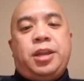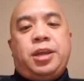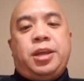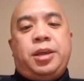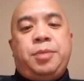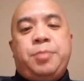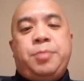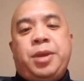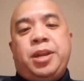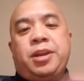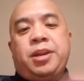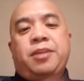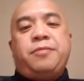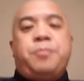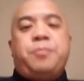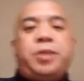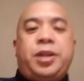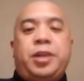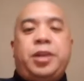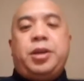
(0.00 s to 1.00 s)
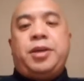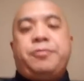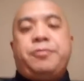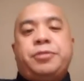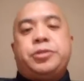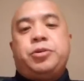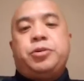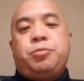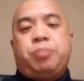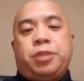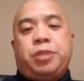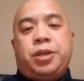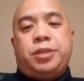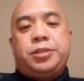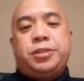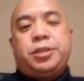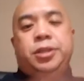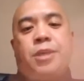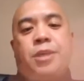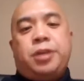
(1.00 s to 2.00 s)
made enough money to have his own
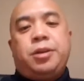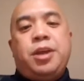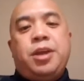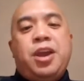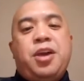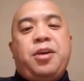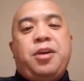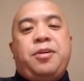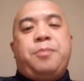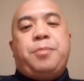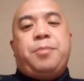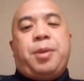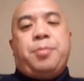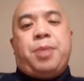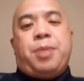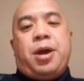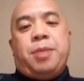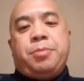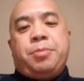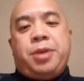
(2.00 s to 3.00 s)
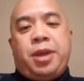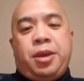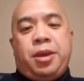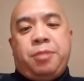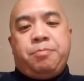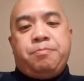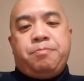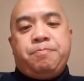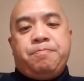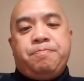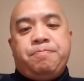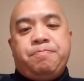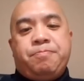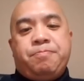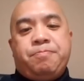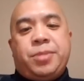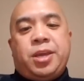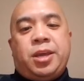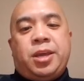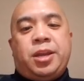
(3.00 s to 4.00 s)
place. And then my mom came,
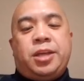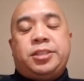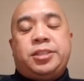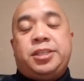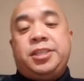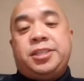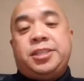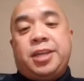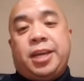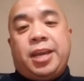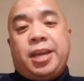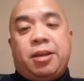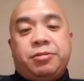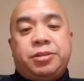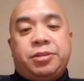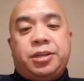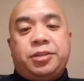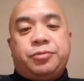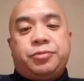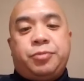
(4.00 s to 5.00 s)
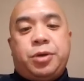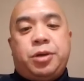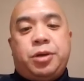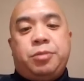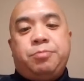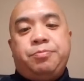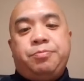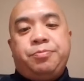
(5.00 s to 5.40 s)
and she's an accountant as well.